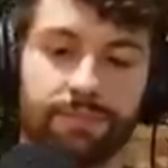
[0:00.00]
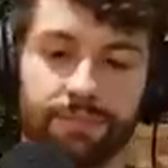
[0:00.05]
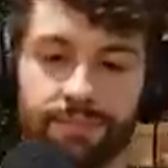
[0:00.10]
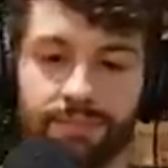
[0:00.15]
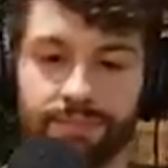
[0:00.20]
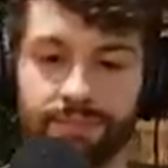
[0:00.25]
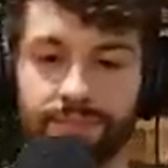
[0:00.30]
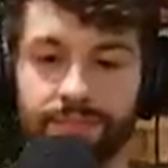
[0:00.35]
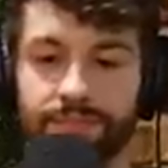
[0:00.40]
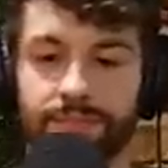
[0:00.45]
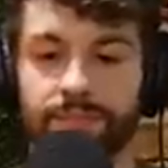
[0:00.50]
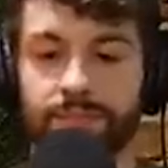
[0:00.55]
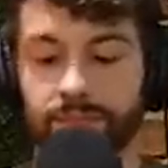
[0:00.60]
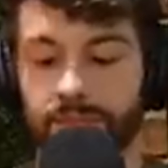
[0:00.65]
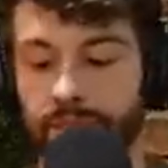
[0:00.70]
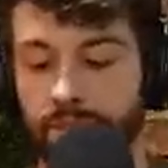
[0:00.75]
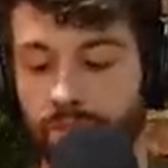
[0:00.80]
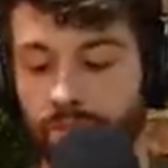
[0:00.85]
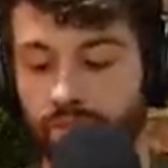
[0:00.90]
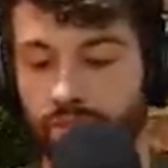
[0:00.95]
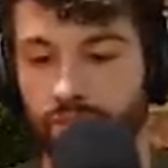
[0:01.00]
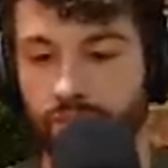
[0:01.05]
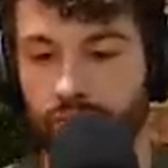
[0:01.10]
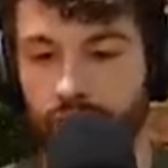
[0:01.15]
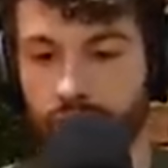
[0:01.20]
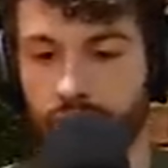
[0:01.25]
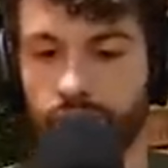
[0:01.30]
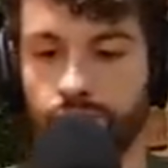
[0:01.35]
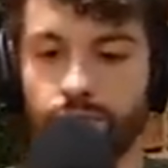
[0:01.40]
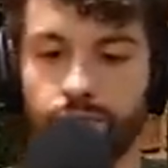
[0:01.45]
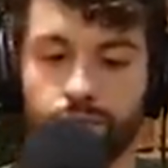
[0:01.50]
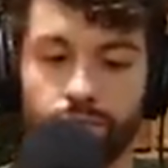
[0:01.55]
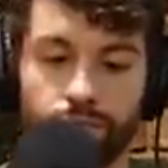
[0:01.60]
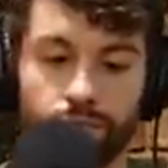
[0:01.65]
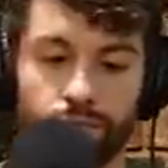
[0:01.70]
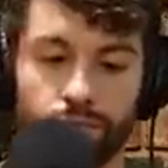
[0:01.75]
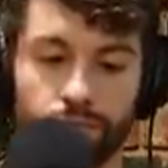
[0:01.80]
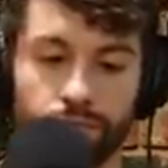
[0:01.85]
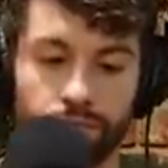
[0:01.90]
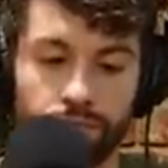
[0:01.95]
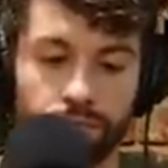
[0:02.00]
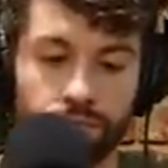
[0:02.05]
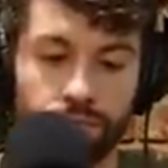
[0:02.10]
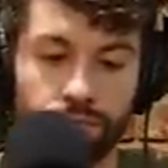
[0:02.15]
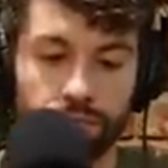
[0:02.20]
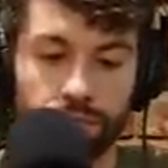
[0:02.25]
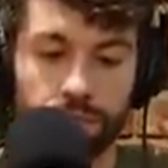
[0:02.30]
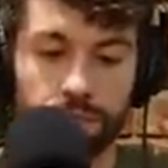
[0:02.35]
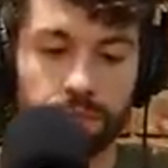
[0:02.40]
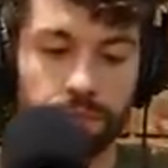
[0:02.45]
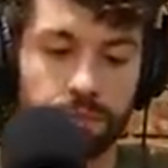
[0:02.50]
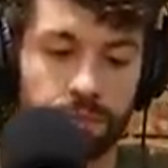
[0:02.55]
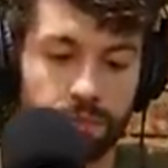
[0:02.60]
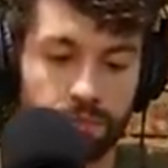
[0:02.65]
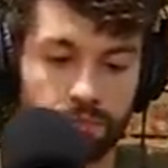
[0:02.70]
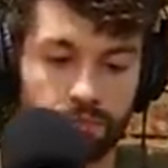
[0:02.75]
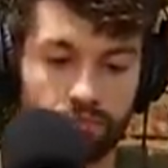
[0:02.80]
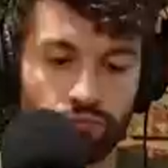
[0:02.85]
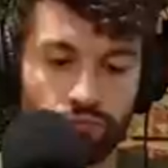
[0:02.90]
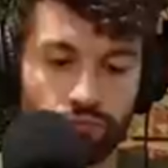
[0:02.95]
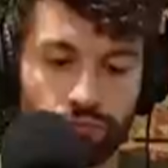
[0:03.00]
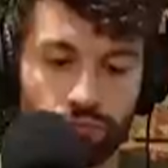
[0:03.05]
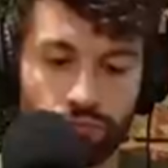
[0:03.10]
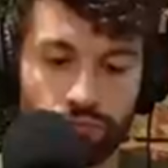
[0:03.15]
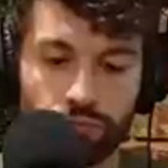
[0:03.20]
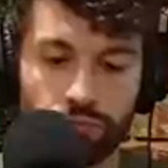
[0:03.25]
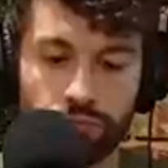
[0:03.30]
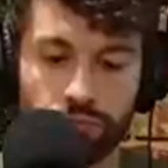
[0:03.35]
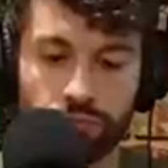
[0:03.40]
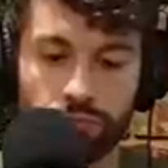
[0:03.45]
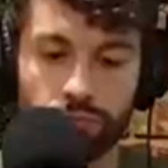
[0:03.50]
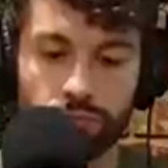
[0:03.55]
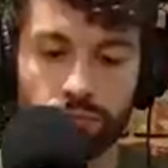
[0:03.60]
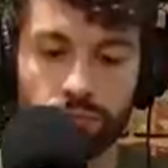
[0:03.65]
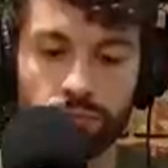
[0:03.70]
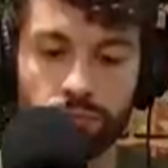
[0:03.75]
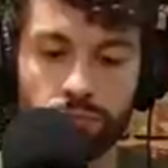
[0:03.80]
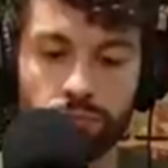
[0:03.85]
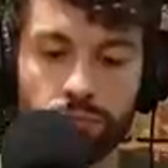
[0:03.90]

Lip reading: No words are spoken by the person on screen.